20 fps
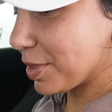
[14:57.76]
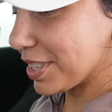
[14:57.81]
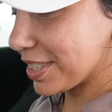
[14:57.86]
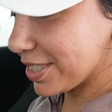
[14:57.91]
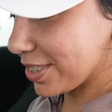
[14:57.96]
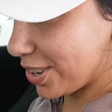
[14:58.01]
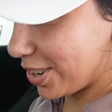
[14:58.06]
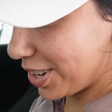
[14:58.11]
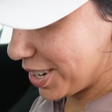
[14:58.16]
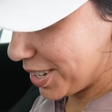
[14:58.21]
this
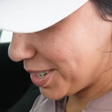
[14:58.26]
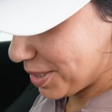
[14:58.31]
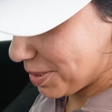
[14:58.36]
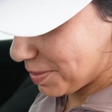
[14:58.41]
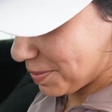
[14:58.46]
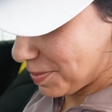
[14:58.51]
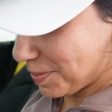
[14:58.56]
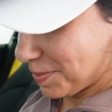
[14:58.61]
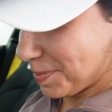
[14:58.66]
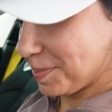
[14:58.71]
car.
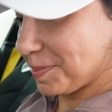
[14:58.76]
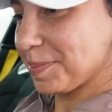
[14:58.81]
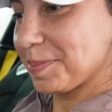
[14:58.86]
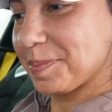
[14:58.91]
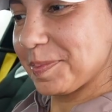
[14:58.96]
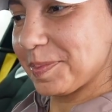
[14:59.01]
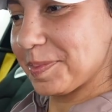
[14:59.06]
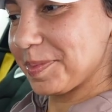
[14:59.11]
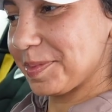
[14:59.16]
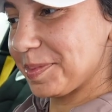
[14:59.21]

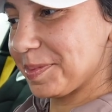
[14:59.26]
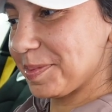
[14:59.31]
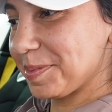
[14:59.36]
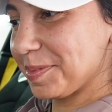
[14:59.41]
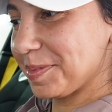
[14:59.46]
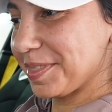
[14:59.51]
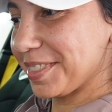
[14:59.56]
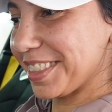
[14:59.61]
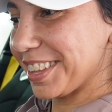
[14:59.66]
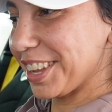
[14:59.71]
Okay.
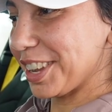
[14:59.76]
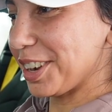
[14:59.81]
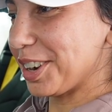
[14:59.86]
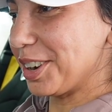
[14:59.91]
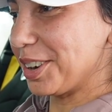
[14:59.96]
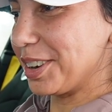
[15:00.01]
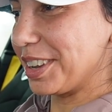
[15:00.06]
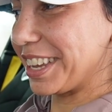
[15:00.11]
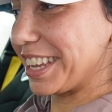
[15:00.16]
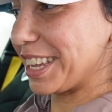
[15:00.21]

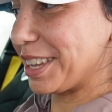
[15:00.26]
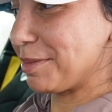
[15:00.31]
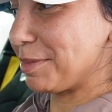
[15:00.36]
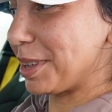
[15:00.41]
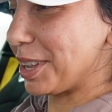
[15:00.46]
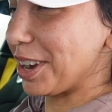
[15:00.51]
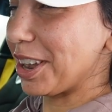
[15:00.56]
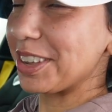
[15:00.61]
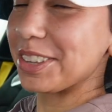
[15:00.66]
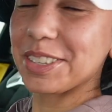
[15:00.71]
or you get me
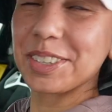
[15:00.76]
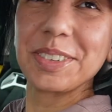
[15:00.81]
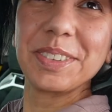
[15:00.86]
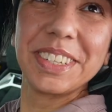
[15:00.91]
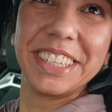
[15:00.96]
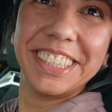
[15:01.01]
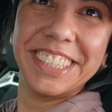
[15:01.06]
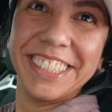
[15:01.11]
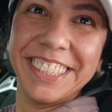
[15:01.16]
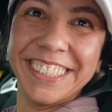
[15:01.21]
an A Z A
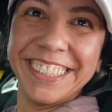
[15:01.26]
wheel.